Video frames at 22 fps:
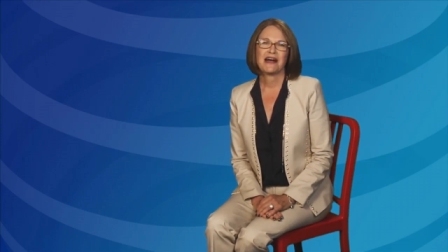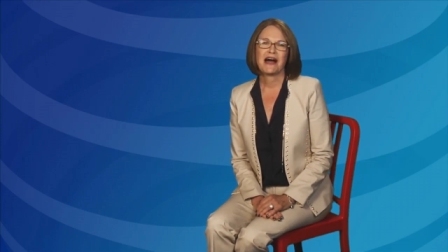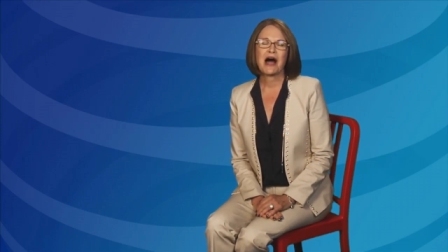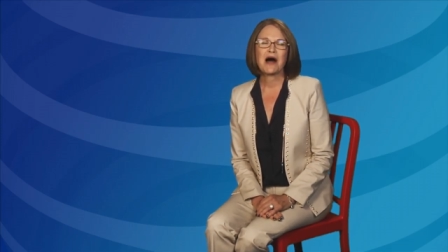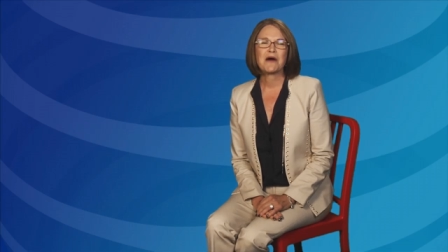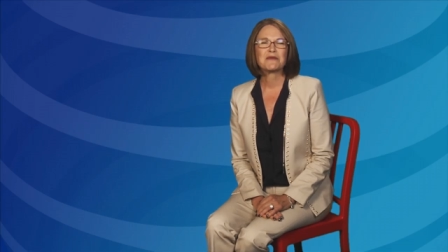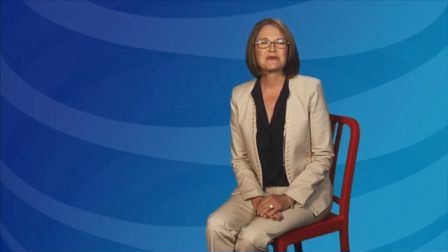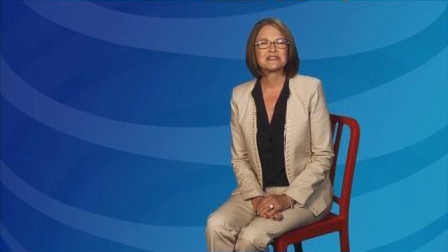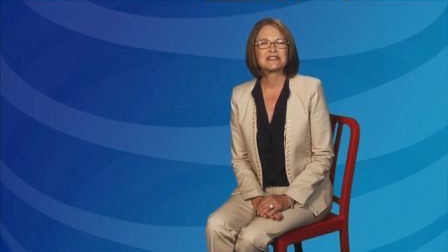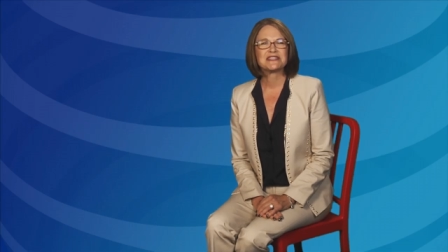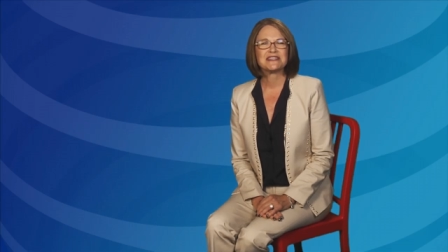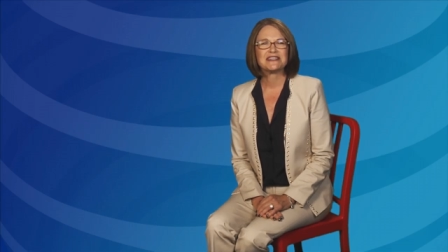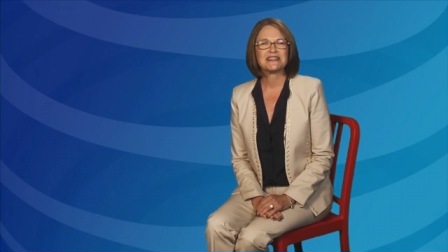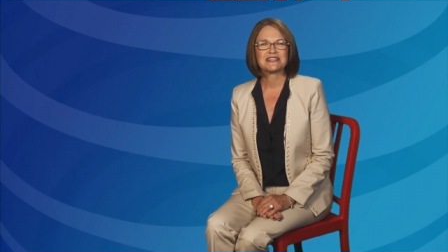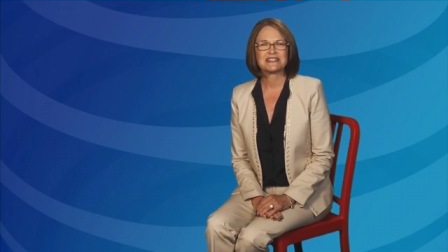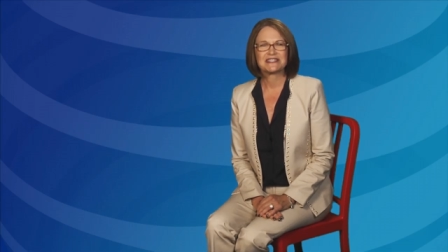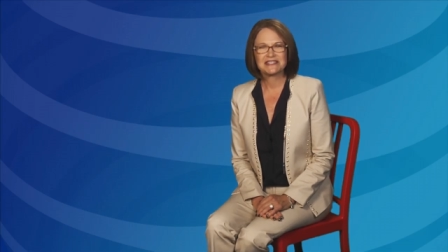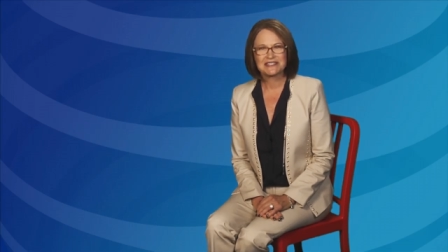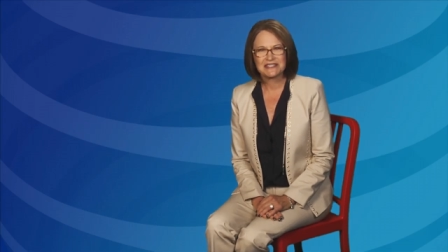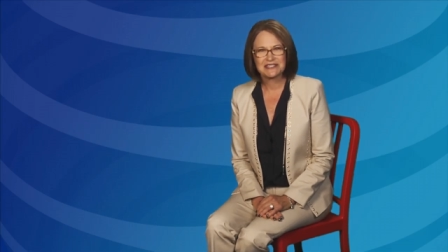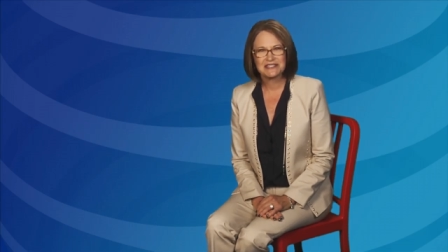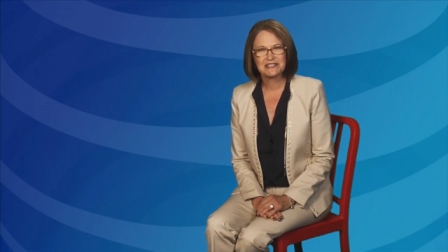I was the
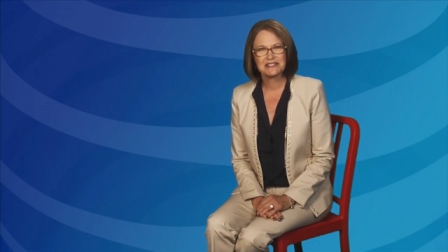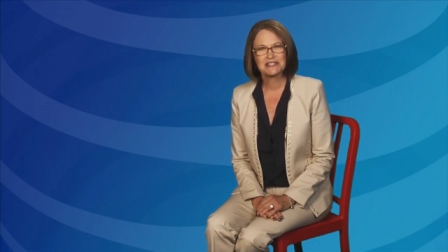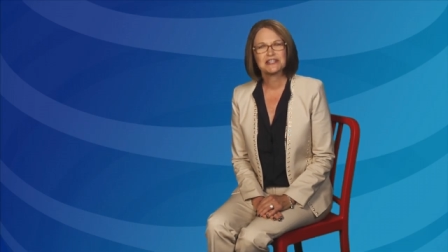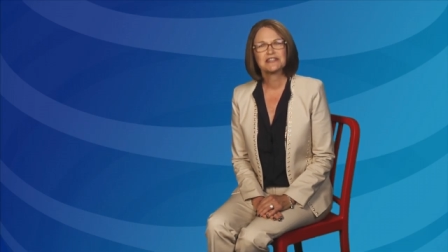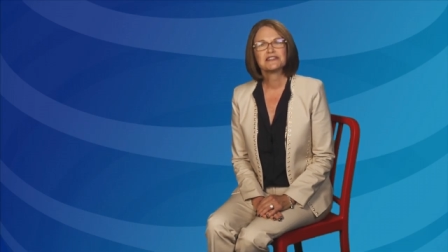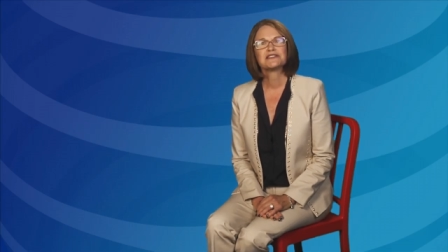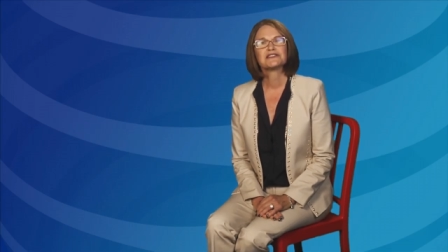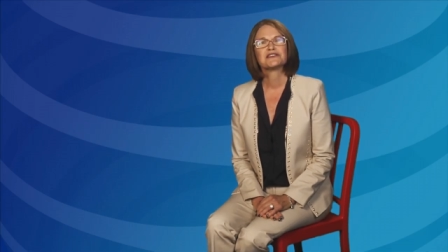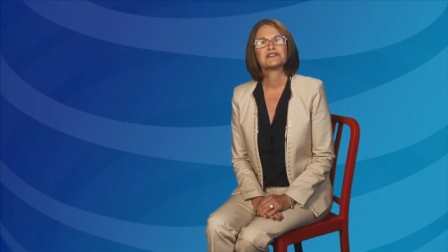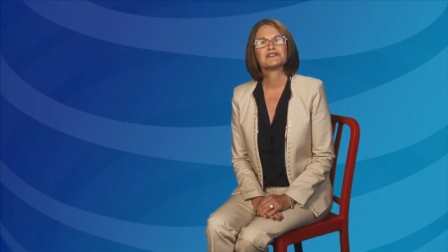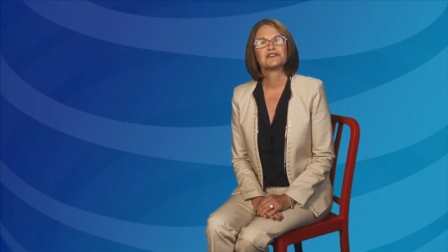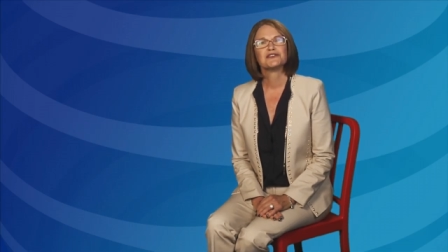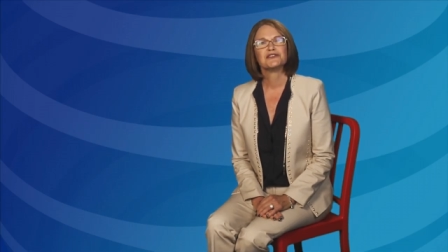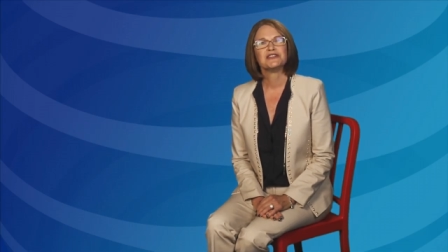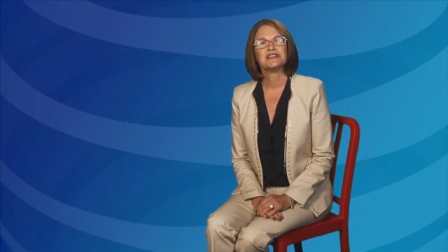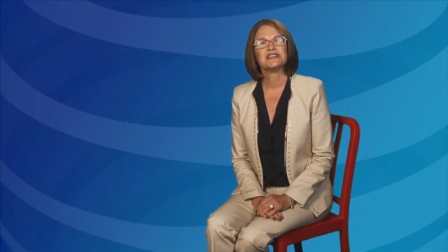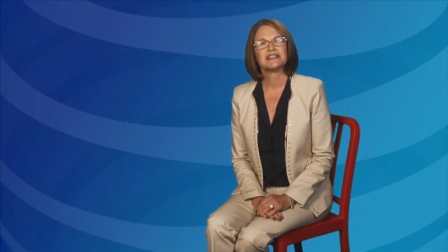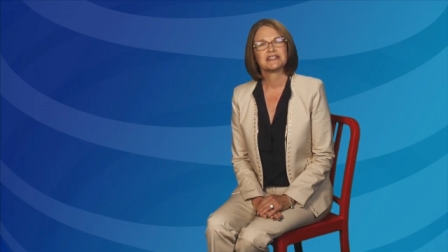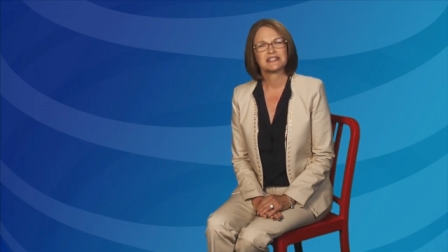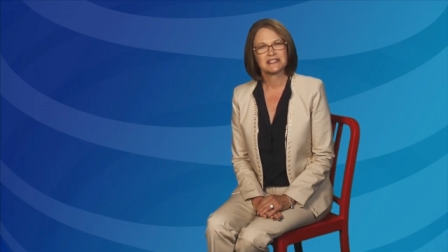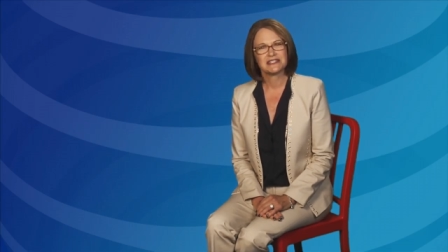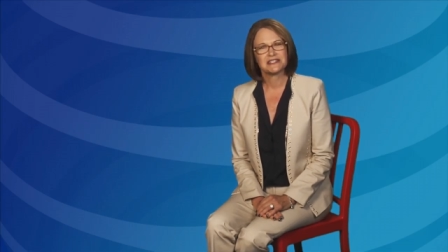assistant to
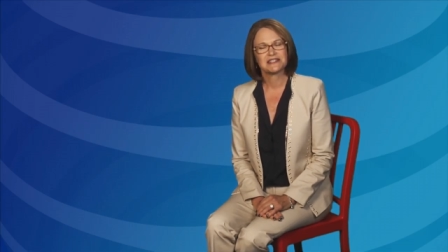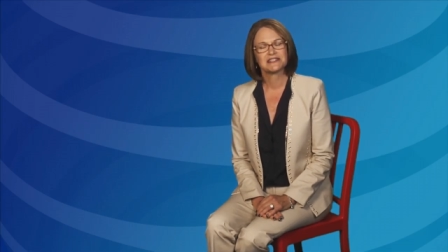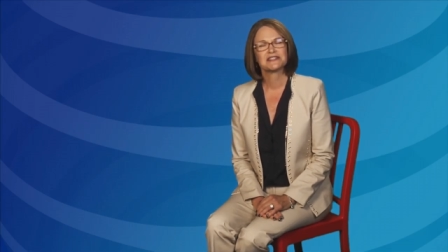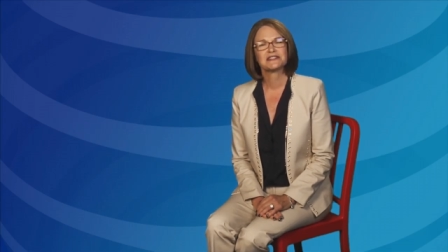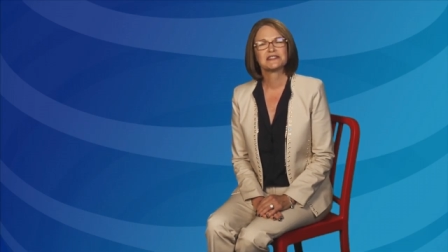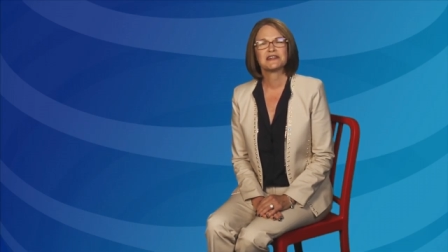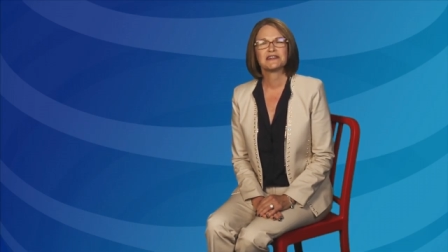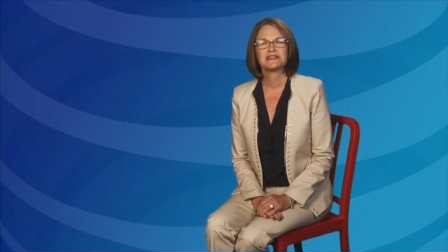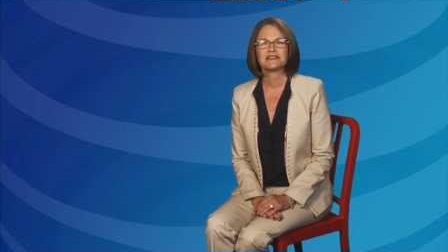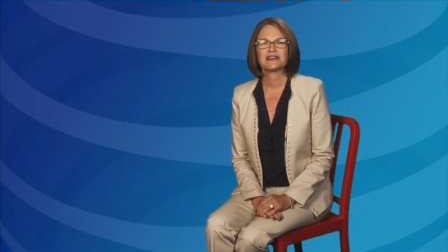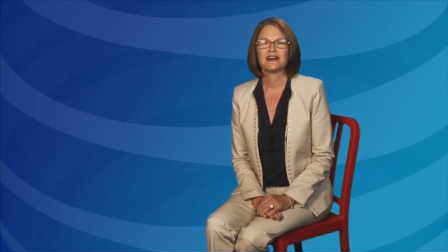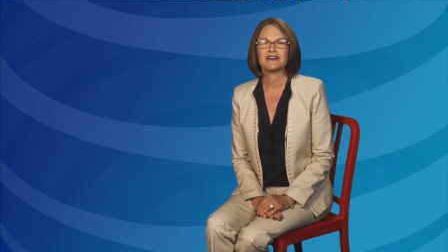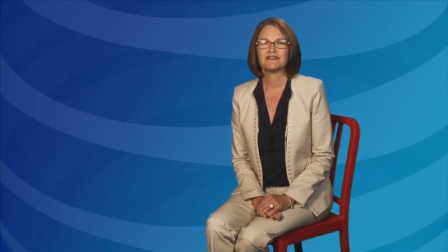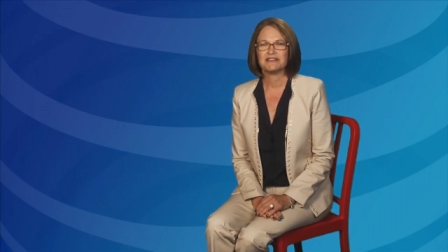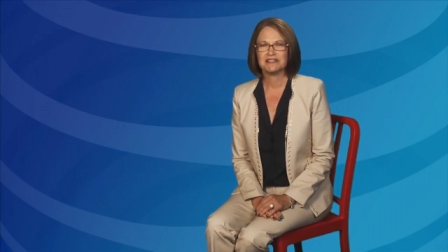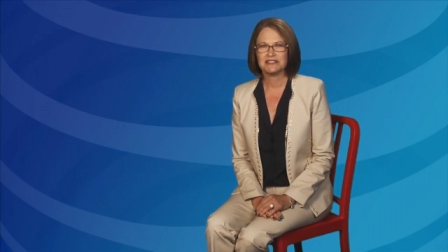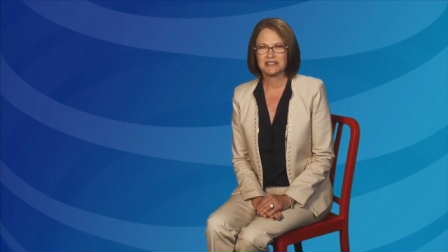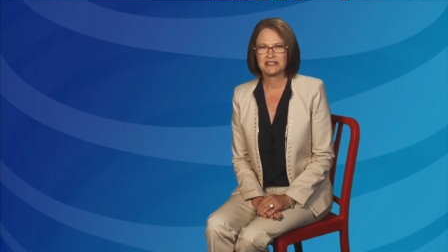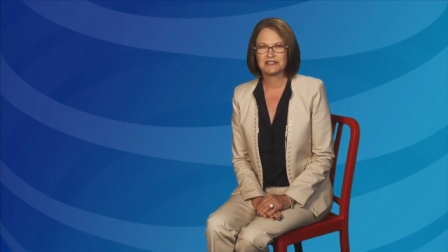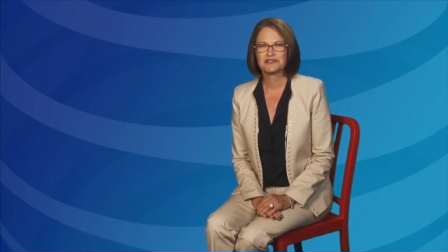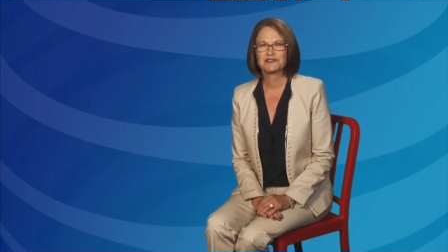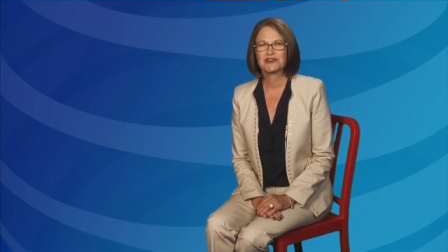the assistant of a
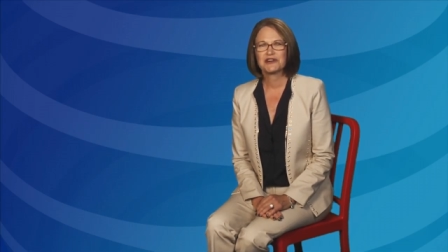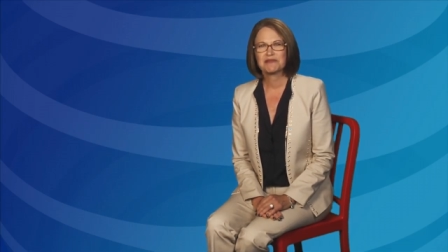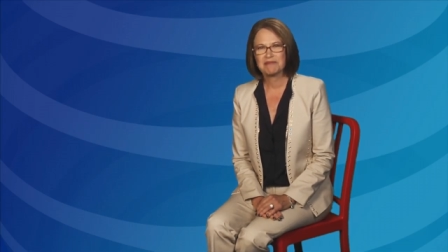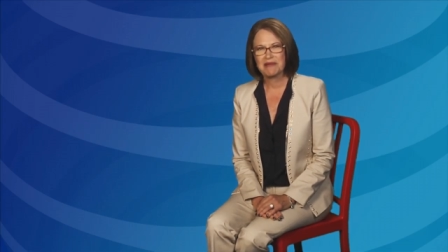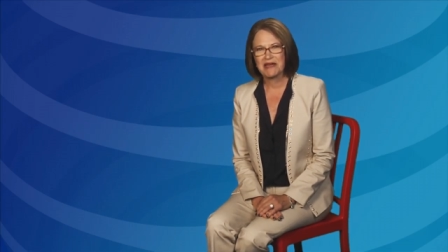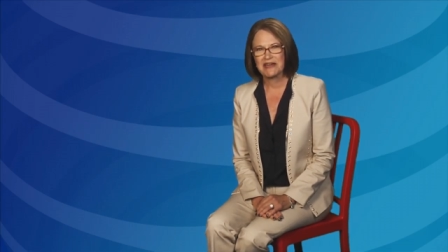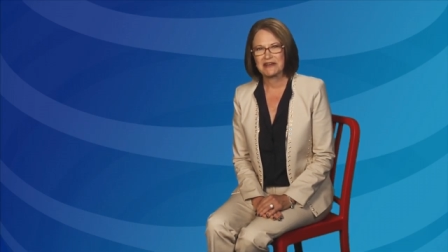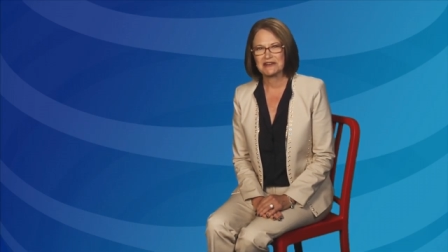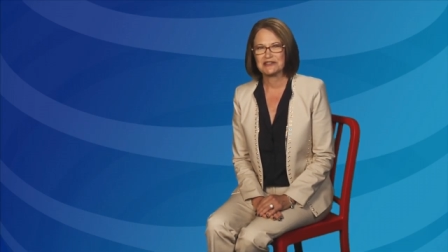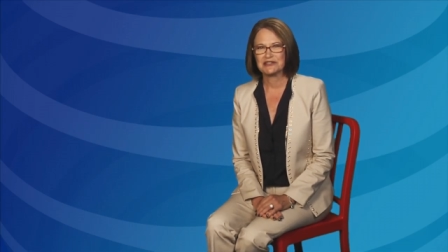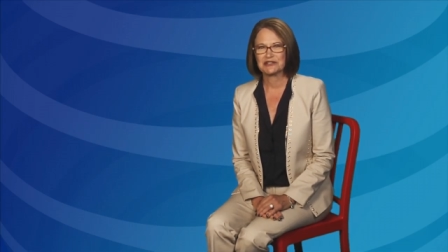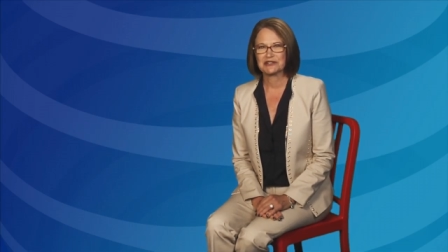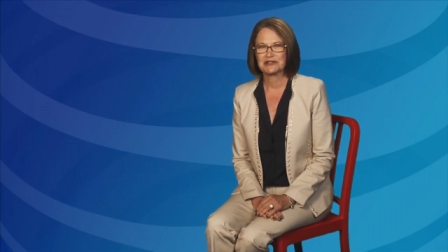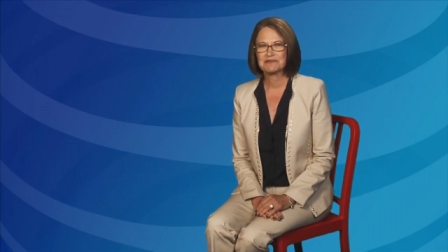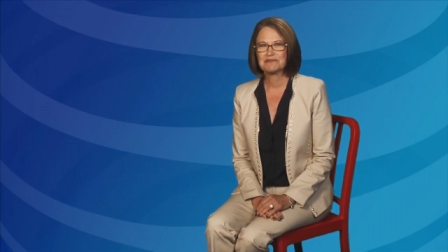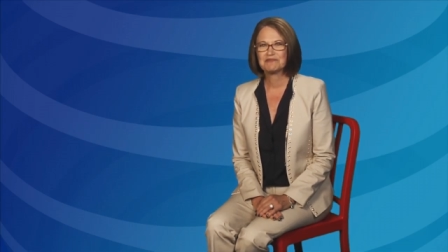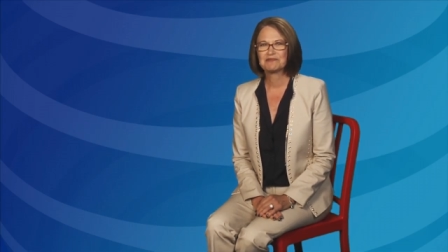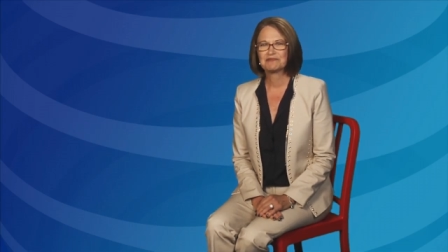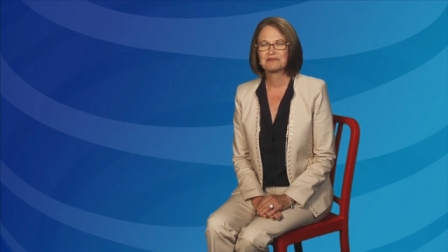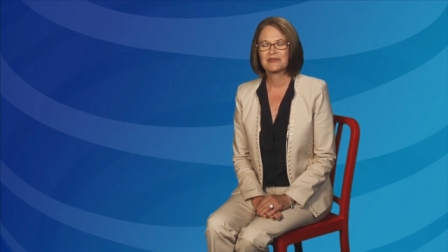district manager,